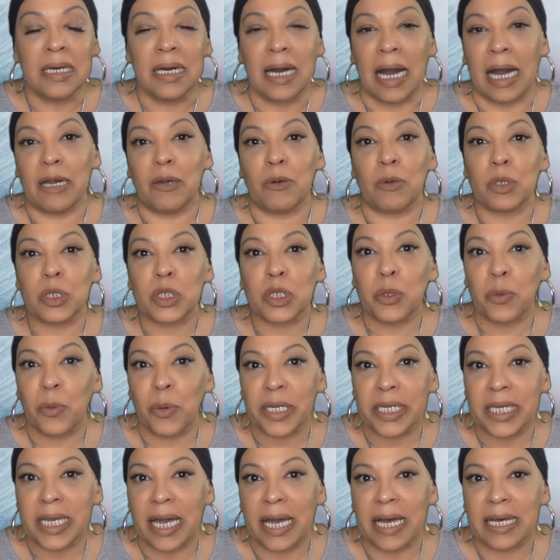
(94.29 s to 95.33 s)
I also
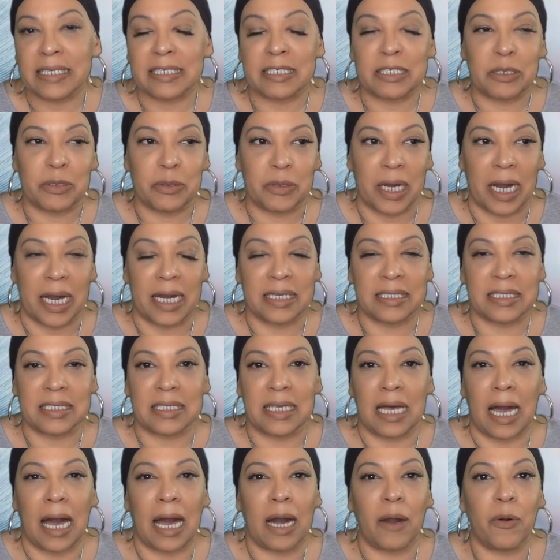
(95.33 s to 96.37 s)
want to ask you guys,
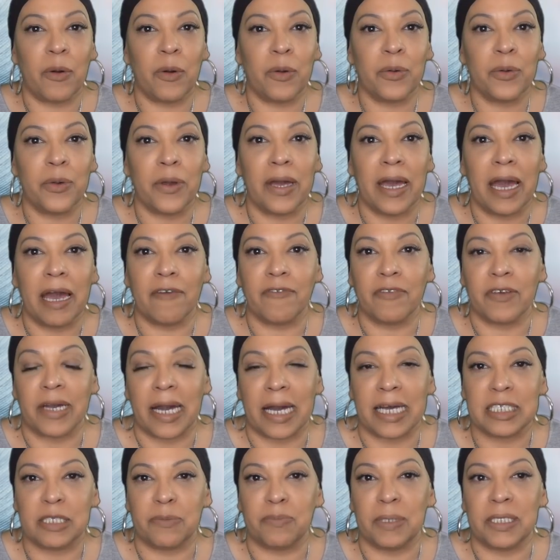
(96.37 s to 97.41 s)
how have you
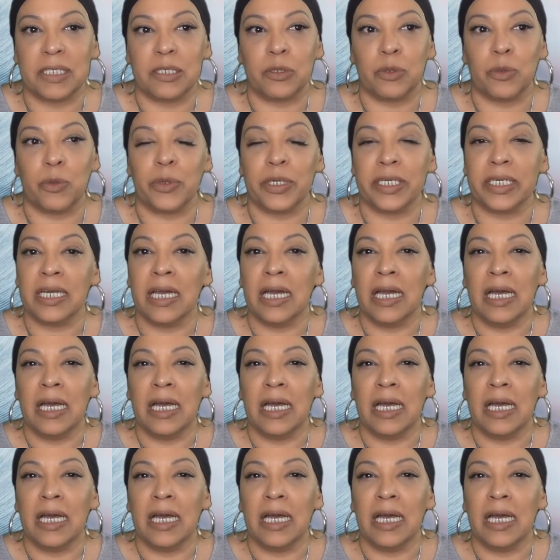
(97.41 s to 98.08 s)
guys been doing?